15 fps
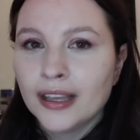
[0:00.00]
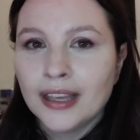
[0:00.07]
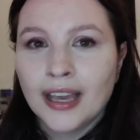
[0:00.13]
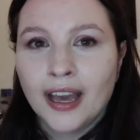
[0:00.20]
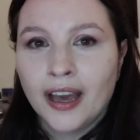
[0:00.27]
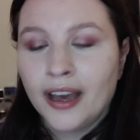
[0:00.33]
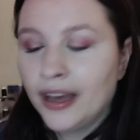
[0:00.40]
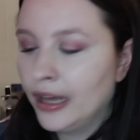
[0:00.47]

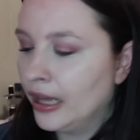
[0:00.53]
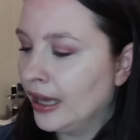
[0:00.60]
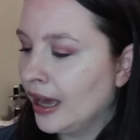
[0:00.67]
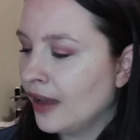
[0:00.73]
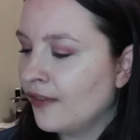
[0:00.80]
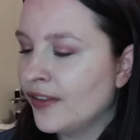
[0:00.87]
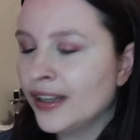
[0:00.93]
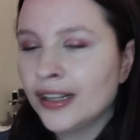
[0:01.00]
yeah,
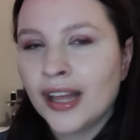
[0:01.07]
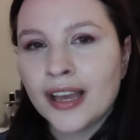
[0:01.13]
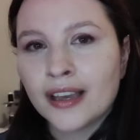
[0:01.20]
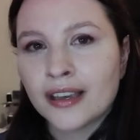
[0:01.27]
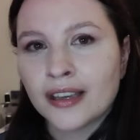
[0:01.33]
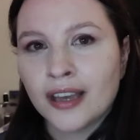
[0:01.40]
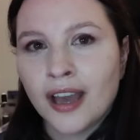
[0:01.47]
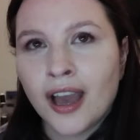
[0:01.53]
I feel
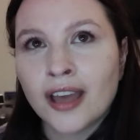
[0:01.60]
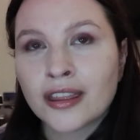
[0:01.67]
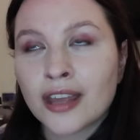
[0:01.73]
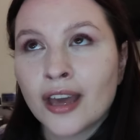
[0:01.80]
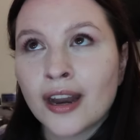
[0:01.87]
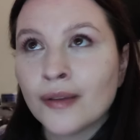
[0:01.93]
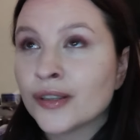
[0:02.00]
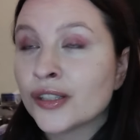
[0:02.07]
like I
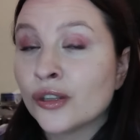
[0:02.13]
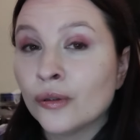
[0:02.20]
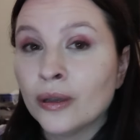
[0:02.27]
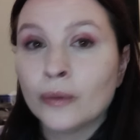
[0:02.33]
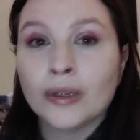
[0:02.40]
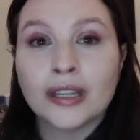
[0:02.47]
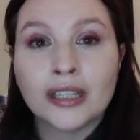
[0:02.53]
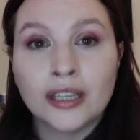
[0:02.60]
thought I was
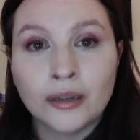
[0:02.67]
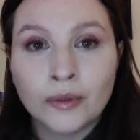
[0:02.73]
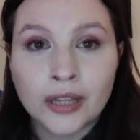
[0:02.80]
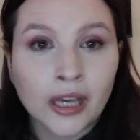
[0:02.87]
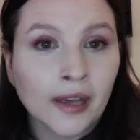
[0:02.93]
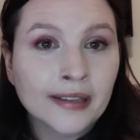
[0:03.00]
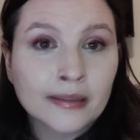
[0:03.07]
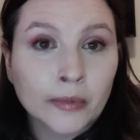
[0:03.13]
doing really good
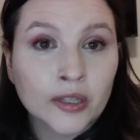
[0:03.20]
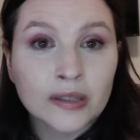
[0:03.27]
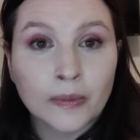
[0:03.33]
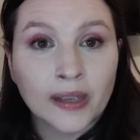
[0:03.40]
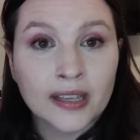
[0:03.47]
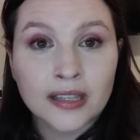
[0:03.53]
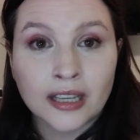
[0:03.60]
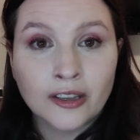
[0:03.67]
with Cosmos
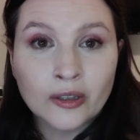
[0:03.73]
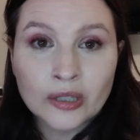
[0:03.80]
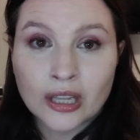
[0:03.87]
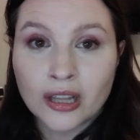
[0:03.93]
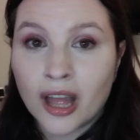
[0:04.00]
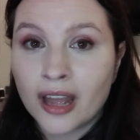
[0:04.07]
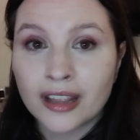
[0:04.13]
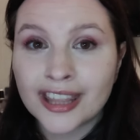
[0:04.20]
because I used
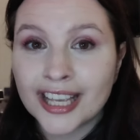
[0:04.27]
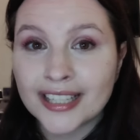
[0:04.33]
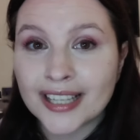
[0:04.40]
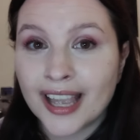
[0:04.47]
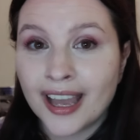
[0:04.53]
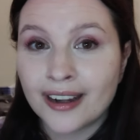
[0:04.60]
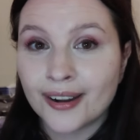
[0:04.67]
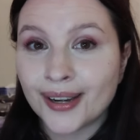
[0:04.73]
a lot of things
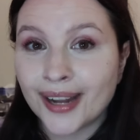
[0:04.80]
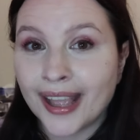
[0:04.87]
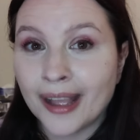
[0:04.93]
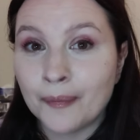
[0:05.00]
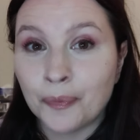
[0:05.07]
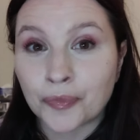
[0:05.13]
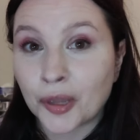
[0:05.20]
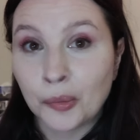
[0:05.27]
I had on
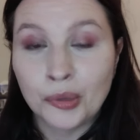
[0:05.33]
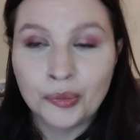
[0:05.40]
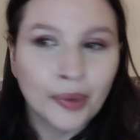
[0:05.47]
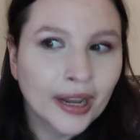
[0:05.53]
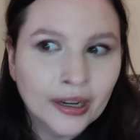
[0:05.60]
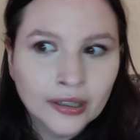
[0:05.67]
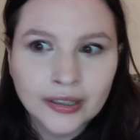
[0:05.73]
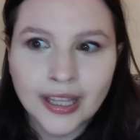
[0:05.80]
hand. But
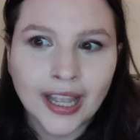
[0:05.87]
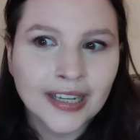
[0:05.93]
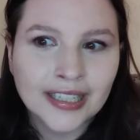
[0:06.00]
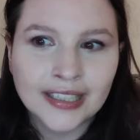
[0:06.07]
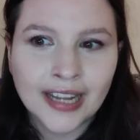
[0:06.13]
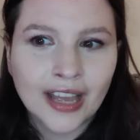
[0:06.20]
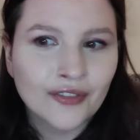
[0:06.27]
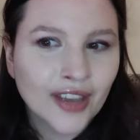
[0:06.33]
apparently I
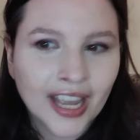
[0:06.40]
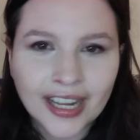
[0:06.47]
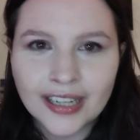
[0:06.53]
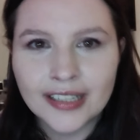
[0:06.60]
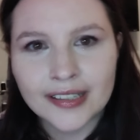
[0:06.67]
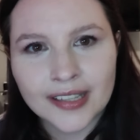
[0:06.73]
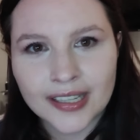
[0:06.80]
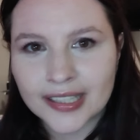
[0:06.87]
didn't have
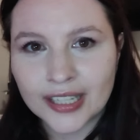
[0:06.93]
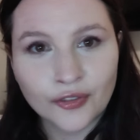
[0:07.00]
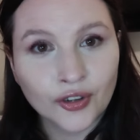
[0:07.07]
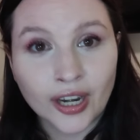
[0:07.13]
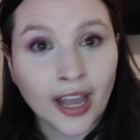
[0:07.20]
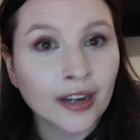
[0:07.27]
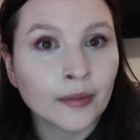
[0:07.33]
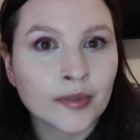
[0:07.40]
86
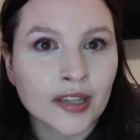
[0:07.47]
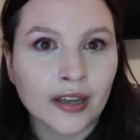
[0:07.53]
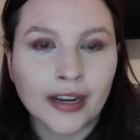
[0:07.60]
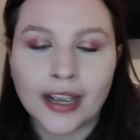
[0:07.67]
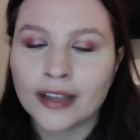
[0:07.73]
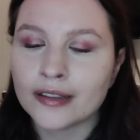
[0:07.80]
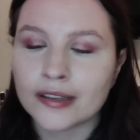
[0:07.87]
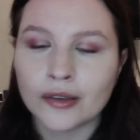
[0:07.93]
different items on
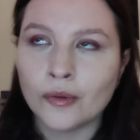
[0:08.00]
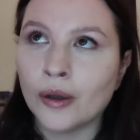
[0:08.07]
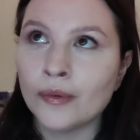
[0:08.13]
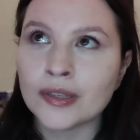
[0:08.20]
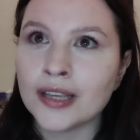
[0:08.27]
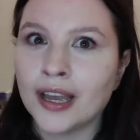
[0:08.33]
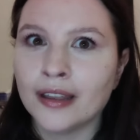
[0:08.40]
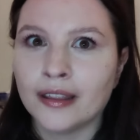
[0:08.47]
hand. So
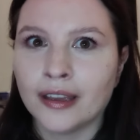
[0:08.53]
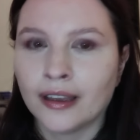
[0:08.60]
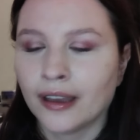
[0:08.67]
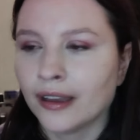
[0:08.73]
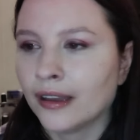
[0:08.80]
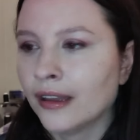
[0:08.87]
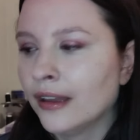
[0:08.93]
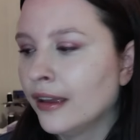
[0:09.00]
what was I
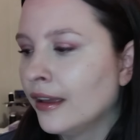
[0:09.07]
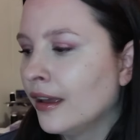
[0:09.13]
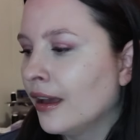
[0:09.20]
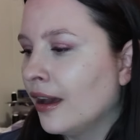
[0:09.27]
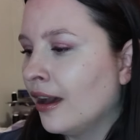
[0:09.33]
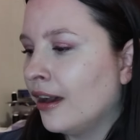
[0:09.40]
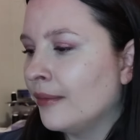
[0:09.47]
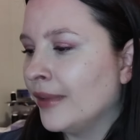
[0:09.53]
thinking?
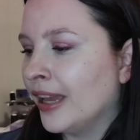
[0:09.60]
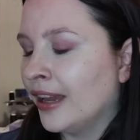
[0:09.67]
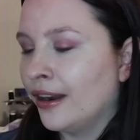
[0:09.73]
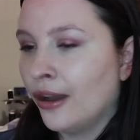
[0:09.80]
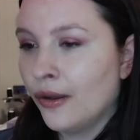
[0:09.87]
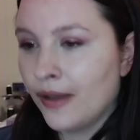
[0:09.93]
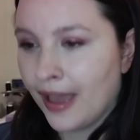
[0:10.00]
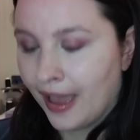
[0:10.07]
Oh
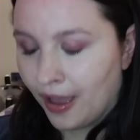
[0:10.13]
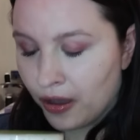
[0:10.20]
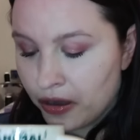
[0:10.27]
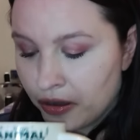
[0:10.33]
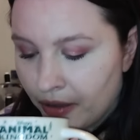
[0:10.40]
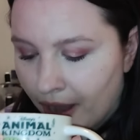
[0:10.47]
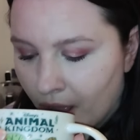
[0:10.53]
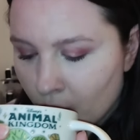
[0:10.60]
man, okay,
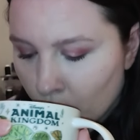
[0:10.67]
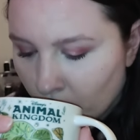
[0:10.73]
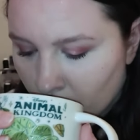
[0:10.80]
all right.